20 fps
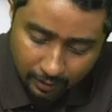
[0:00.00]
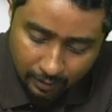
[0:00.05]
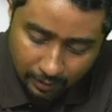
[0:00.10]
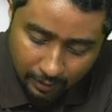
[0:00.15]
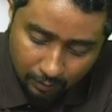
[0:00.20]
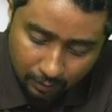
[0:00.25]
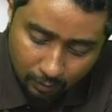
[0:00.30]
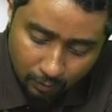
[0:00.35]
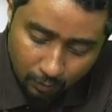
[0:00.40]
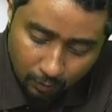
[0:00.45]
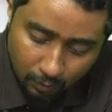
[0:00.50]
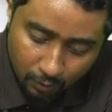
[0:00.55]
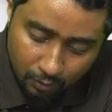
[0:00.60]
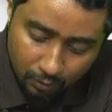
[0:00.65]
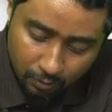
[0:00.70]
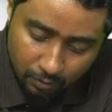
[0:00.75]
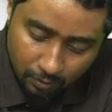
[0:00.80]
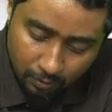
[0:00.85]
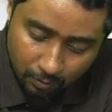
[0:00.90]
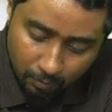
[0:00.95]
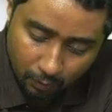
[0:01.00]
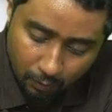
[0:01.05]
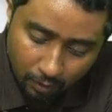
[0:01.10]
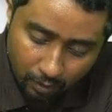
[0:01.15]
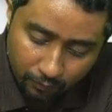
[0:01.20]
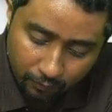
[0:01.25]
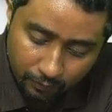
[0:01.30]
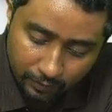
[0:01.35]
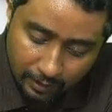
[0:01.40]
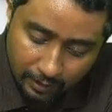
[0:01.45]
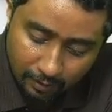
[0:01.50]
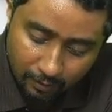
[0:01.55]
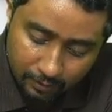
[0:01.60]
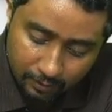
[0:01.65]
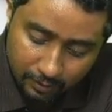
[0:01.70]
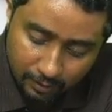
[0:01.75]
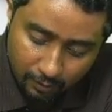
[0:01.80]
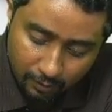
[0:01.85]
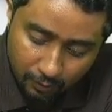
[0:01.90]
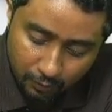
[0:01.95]
It will go to profit and loss
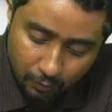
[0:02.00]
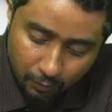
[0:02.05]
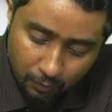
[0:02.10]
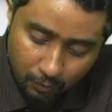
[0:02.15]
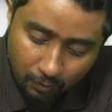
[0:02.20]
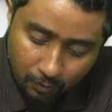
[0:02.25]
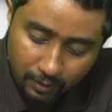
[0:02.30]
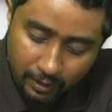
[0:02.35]
account. You know